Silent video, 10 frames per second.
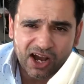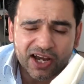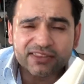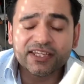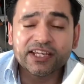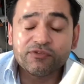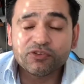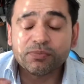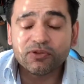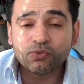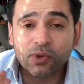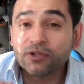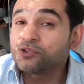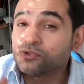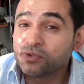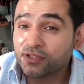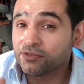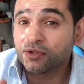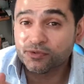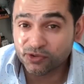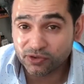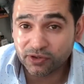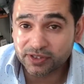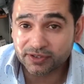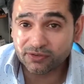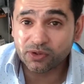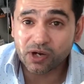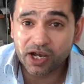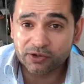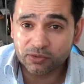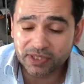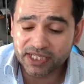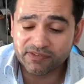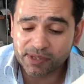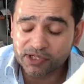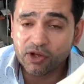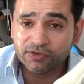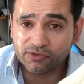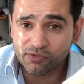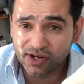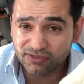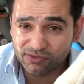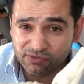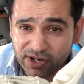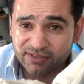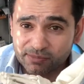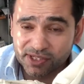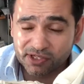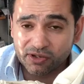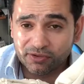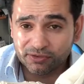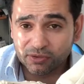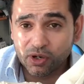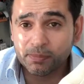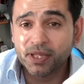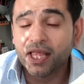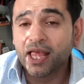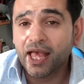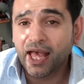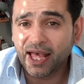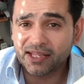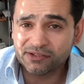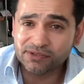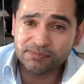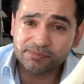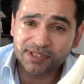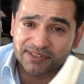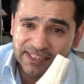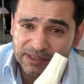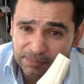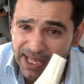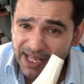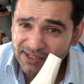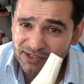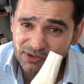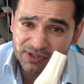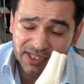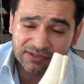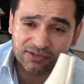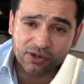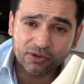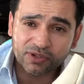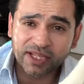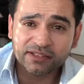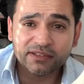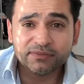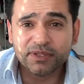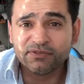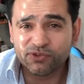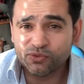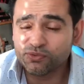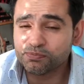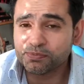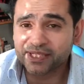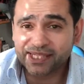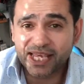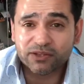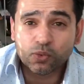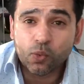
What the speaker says: I think it responds well to insoles and orthotics. So I normally give a metatarsal raise to raise the metatarsal up and to build in a pad into the insole. And if you take the